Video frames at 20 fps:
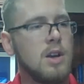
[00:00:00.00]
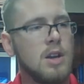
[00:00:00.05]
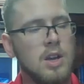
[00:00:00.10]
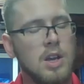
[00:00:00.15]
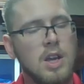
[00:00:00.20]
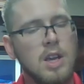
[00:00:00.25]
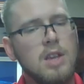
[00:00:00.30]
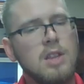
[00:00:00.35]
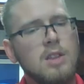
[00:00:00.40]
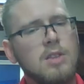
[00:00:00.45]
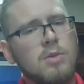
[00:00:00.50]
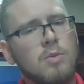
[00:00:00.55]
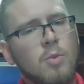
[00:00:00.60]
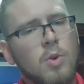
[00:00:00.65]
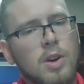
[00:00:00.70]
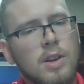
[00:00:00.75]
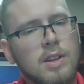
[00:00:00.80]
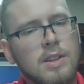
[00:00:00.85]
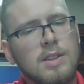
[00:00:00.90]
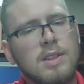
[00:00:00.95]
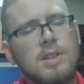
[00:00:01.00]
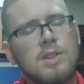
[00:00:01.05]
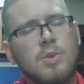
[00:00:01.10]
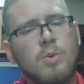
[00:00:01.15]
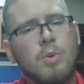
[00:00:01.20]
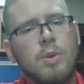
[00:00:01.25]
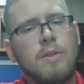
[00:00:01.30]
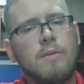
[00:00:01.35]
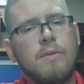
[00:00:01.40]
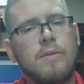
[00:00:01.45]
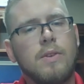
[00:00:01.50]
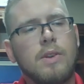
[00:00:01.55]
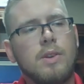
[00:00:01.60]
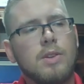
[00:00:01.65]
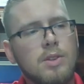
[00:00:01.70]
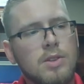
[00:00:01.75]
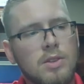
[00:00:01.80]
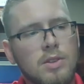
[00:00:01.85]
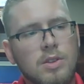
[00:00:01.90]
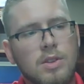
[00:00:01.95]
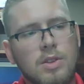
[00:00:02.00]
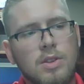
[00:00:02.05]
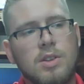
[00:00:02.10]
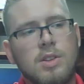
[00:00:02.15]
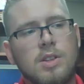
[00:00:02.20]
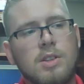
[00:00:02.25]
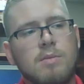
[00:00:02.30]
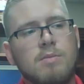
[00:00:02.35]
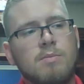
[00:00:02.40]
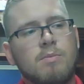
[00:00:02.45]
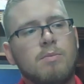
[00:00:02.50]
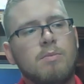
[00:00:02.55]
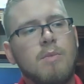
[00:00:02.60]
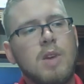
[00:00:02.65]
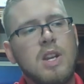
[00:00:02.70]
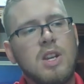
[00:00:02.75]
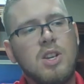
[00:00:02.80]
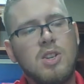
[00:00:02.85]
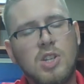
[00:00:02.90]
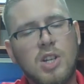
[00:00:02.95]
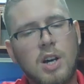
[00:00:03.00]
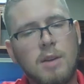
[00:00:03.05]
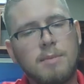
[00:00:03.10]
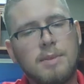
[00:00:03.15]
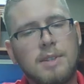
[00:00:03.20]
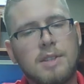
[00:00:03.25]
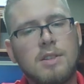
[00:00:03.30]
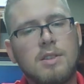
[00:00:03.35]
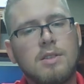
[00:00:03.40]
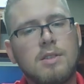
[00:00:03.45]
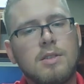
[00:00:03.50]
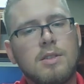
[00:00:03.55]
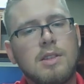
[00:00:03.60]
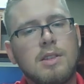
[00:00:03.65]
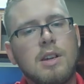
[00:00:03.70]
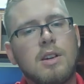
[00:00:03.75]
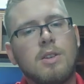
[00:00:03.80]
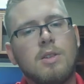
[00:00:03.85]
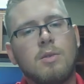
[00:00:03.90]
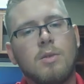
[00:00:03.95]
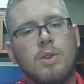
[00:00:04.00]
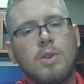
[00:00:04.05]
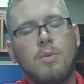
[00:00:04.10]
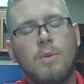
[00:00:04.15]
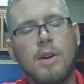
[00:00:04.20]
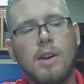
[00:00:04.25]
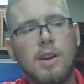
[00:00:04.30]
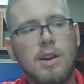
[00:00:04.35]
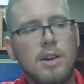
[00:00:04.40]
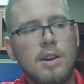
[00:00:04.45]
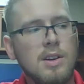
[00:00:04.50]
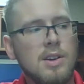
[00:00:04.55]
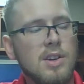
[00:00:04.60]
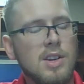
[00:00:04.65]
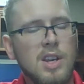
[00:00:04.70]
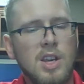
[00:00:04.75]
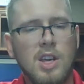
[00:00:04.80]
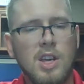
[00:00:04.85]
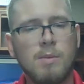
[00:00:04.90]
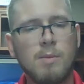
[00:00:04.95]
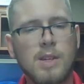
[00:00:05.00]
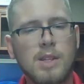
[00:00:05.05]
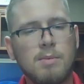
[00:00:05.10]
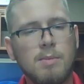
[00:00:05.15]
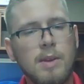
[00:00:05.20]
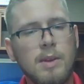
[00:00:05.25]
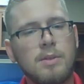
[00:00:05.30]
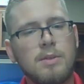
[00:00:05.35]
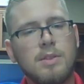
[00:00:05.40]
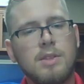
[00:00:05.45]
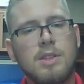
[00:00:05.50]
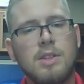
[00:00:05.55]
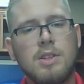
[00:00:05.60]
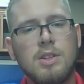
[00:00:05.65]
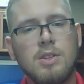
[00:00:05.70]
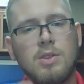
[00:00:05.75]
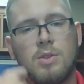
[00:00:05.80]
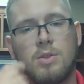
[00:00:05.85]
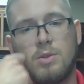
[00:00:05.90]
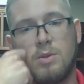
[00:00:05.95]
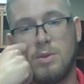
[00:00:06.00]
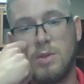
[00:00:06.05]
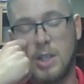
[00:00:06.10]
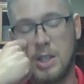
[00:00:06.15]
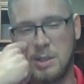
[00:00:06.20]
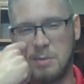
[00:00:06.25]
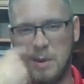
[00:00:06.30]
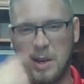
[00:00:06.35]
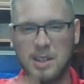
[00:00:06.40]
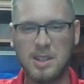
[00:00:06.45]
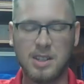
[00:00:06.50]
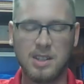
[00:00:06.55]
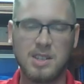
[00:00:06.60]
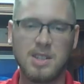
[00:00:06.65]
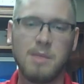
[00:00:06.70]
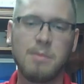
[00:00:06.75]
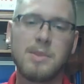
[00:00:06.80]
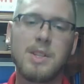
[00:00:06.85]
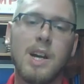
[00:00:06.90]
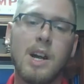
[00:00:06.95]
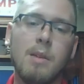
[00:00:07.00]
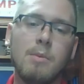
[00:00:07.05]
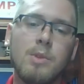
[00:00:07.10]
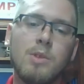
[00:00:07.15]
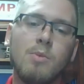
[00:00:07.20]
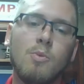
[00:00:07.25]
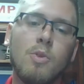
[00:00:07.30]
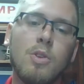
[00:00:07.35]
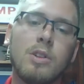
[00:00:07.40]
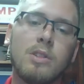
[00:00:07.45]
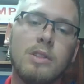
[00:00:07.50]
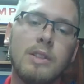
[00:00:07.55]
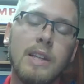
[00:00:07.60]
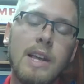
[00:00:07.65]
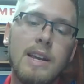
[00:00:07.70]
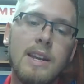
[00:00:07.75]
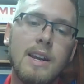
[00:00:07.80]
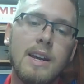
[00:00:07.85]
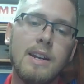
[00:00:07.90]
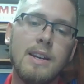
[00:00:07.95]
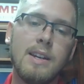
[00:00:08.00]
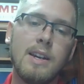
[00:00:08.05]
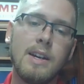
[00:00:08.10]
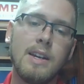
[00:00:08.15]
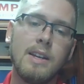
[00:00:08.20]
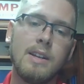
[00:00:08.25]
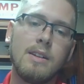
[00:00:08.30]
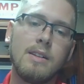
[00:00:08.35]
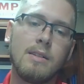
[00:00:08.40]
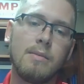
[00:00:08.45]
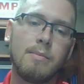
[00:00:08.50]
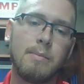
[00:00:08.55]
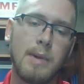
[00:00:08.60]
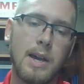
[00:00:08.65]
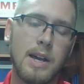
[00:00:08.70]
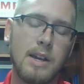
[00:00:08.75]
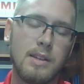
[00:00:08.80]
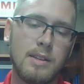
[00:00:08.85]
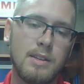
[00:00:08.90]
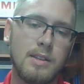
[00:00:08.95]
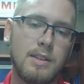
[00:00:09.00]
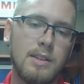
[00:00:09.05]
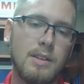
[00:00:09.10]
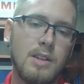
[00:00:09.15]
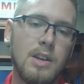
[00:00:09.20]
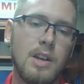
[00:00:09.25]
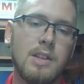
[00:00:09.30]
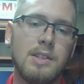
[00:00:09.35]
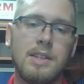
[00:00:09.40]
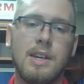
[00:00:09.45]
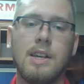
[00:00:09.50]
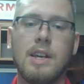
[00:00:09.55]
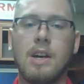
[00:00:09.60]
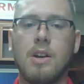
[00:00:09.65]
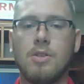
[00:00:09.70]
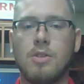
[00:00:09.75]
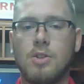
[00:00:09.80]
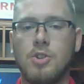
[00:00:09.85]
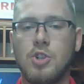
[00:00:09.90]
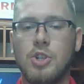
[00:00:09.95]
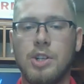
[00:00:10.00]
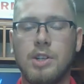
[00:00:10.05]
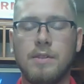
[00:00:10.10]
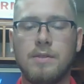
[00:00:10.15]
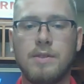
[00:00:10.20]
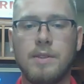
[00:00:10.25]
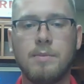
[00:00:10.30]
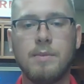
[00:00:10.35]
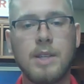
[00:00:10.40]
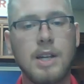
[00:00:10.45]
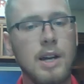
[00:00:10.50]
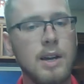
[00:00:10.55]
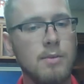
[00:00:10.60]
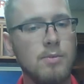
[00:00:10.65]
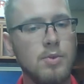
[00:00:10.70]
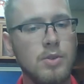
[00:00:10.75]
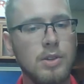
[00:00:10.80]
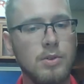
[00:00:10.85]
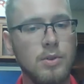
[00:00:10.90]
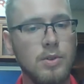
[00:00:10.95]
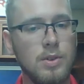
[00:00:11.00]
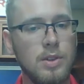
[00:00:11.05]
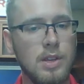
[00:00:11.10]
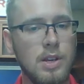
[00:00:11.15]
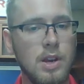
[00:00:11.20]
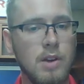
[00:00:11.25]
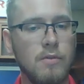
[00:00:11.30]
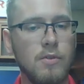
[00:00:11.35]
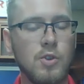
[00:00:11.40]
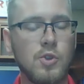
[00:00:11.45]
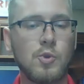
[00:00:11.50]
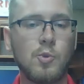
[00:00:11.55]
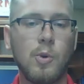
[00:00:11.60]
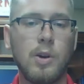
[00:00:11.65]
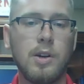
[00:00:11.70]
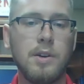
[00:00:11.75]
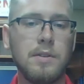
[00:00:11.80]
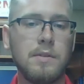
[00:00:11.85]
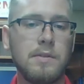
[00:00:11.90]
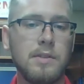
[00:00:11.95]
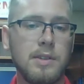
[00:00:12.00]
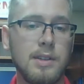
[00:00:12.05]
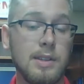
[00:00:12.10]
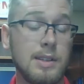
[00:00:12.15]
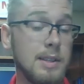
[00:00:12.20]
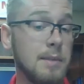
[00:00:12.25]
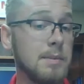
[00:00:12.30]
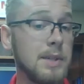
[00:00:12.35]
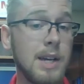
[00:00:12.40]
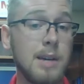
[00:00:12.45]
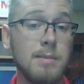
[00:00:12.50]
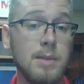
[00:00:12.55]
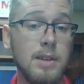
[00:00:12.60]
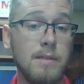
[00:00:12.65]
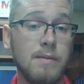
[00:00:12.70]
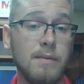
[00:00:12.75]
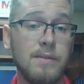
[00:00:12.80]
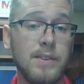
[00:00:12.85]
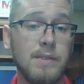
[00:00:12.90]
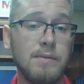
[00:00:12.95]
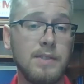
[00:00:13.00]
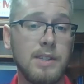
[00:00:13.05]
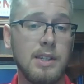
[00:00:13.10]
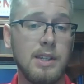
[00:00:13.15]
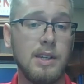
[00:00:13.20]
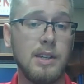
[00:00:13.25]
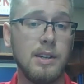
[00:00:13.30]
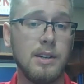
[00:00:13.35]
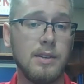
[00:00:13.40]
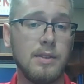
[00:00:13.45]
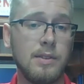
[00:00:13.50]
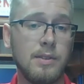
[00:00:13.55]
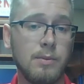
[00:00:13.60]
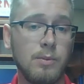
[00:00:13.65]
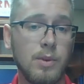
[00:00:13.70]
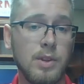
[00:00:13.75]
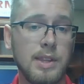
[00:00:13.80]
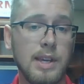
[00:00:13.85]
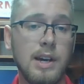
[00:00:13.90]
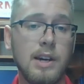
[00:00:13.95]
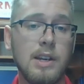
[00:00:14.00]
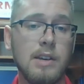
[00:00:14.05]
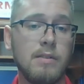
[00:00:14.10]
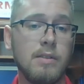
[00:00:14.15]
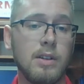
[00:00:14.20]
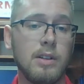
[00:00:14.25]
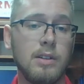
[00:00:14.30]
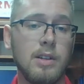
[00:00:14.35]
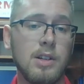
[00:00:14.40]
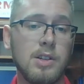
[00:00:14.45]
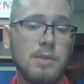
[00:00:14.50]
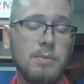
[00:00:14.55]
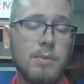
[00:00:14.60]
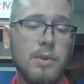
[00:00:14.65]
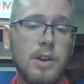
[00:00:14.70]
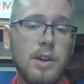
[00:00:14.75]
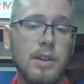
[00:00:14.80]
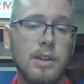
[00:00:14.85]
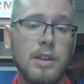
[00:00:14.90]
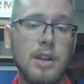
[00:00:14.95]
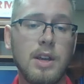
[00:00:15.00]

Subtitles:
In working in this career field, there's many job skills that are required. You must be able to expect to sometimes work late at night past a 10-hour shift. Sometimes they're here for 12, sometimes even 15 without even a lunch break.